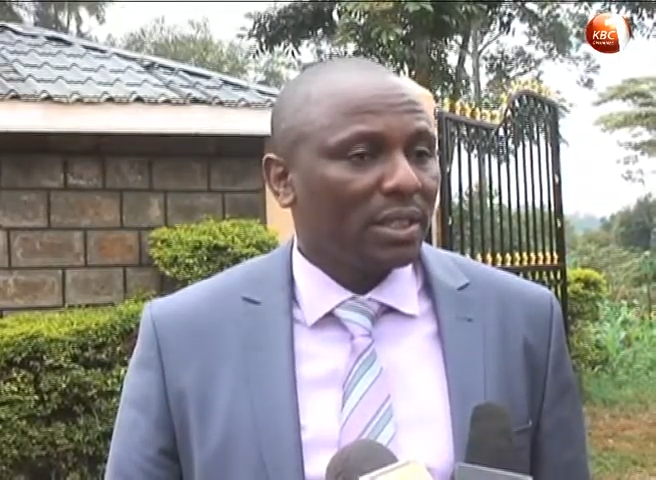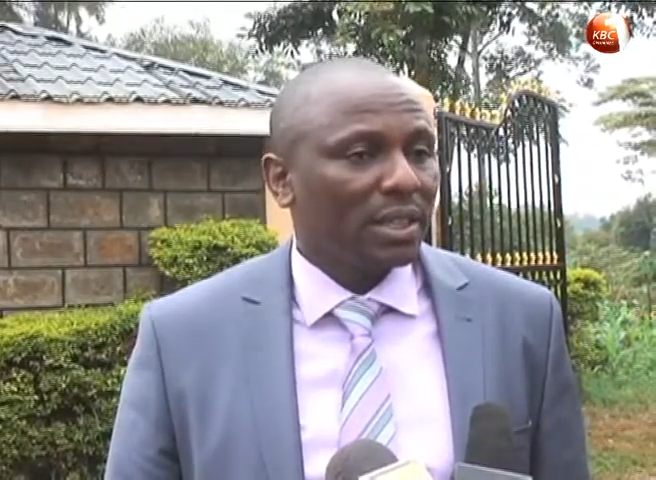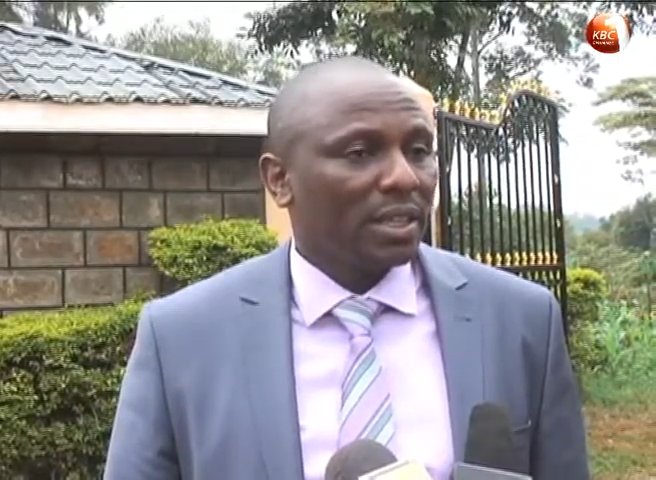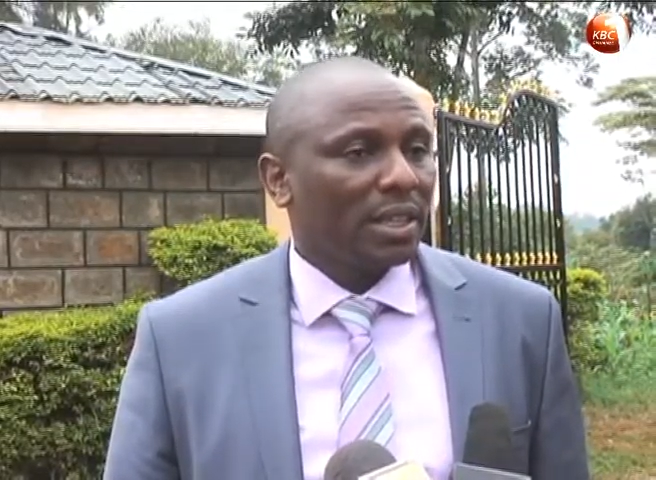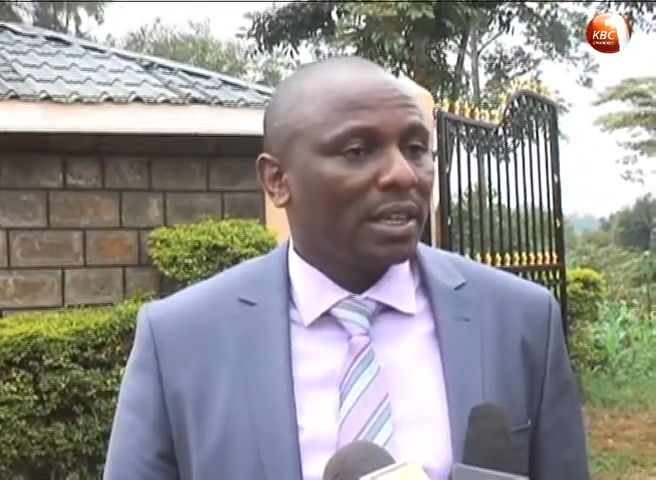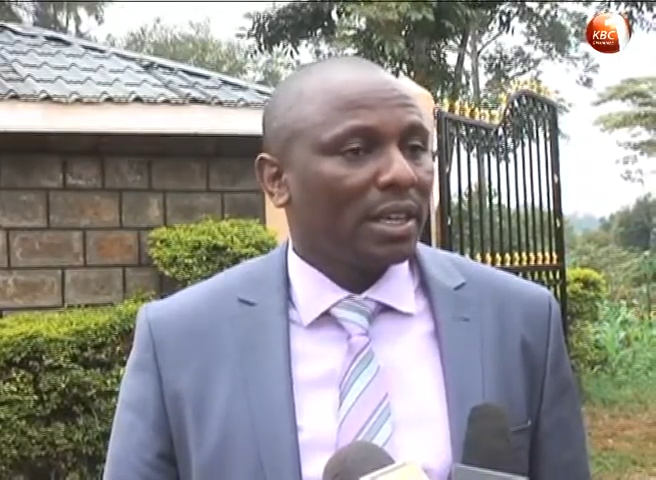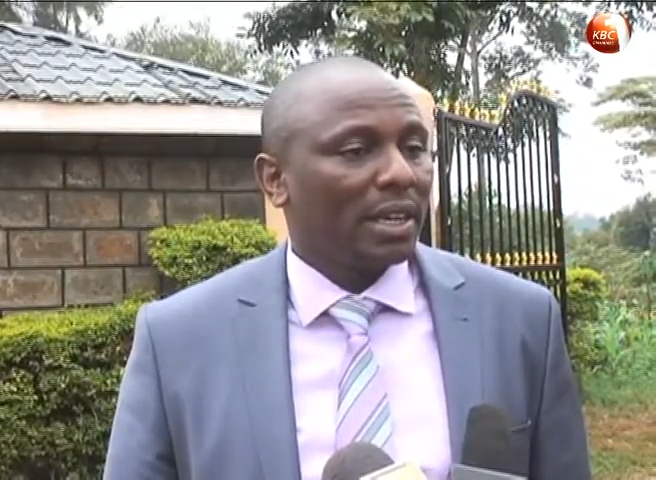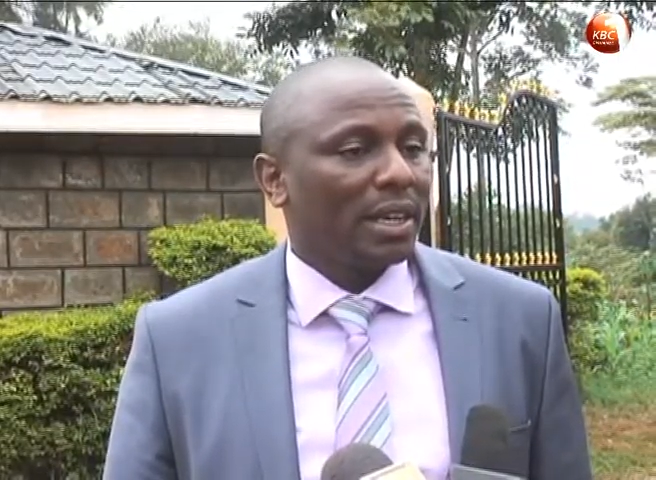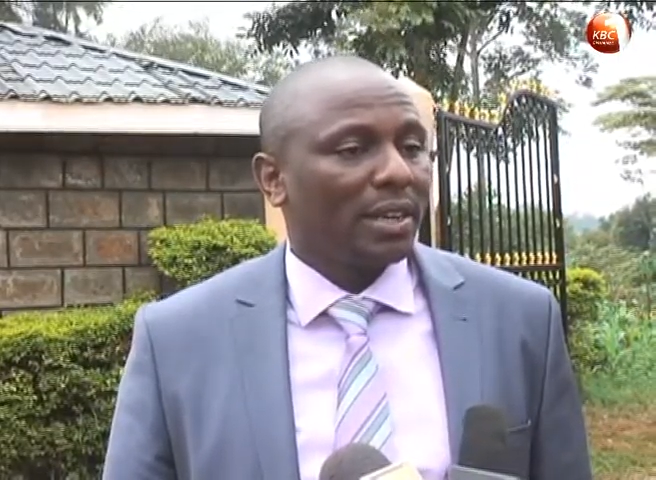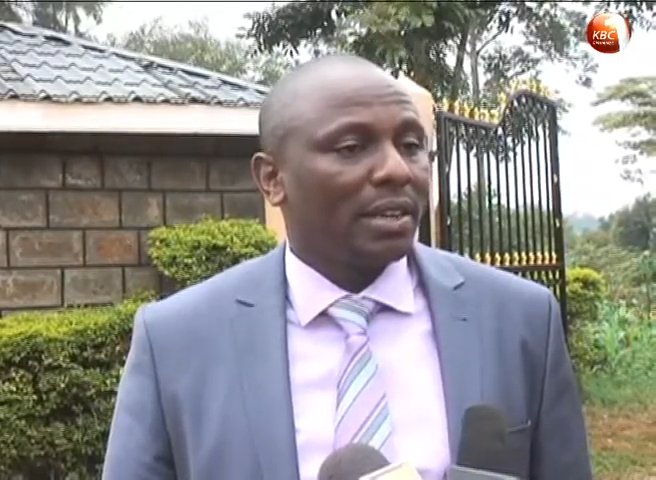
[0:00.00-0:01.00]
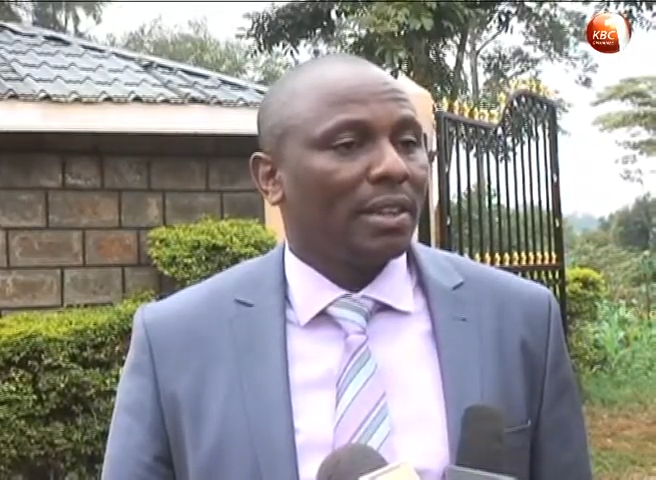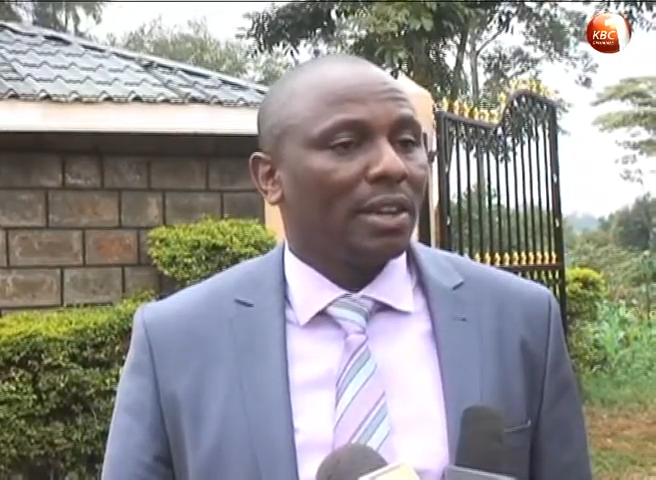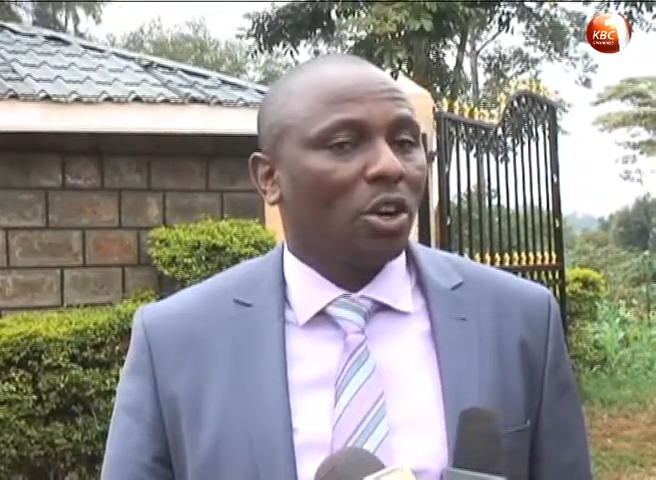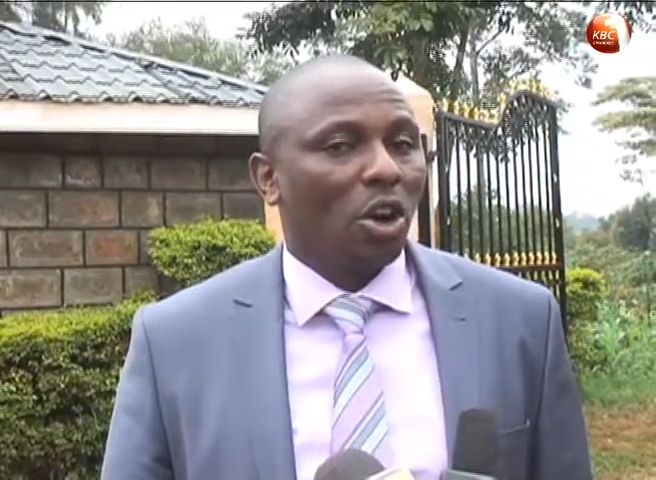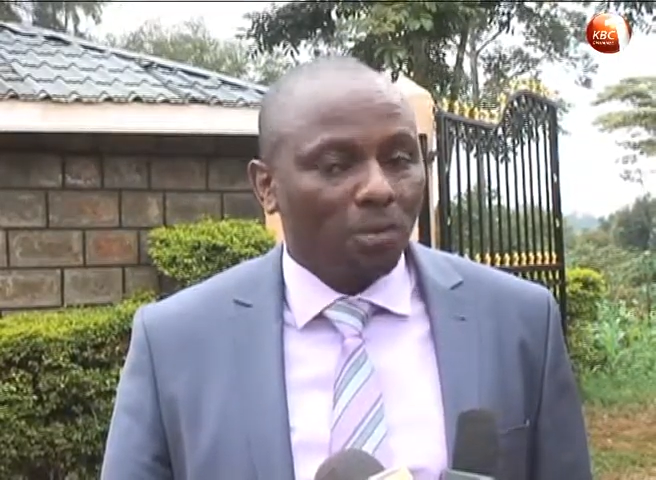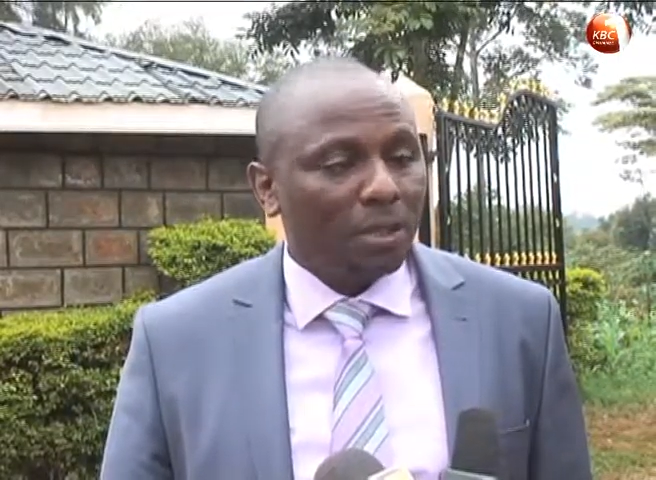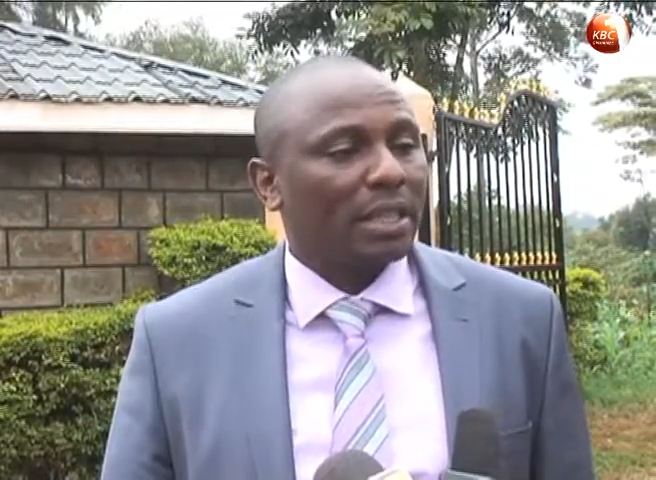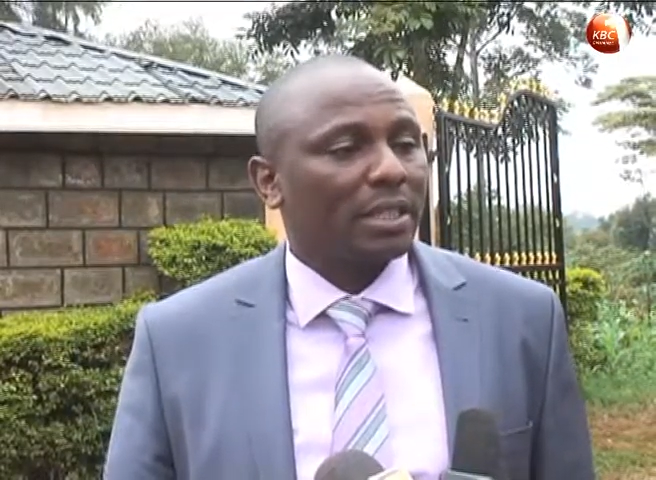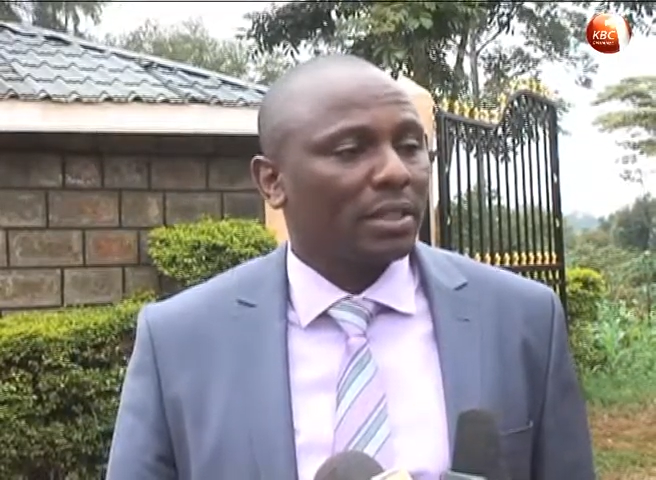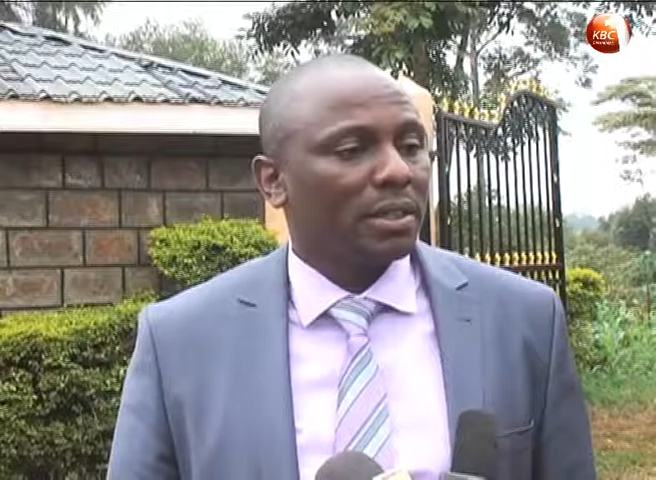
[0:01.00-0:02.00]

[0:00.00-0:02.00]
and the obvious